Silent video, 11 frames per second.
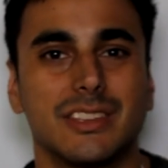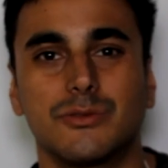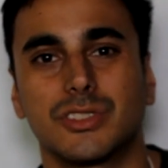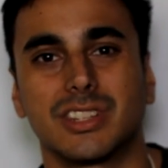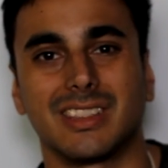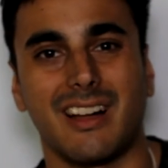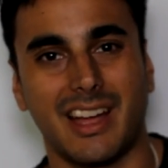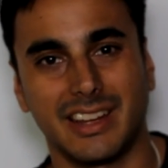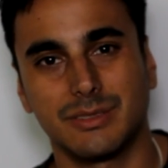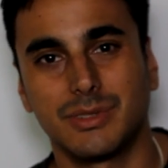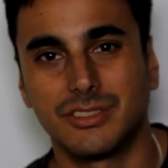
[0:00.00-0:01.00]
You were just
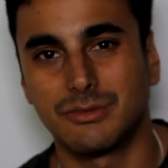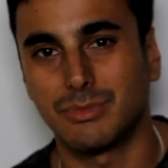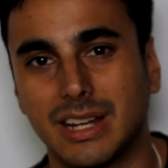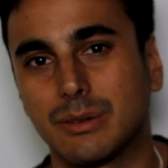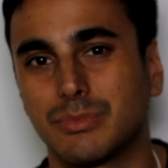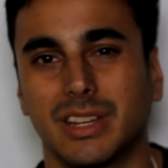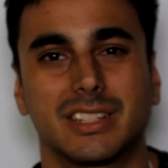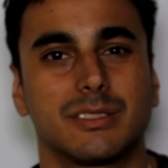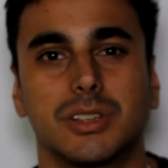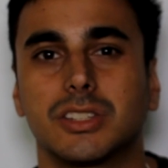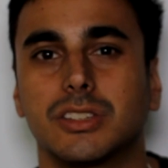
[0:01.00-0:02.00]
lying to me, you just up like
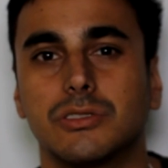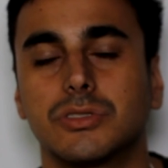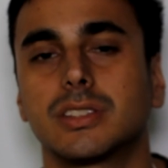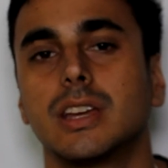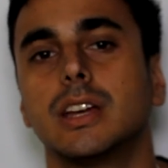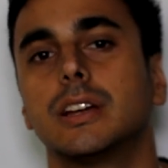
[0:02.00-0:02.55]
some excuse.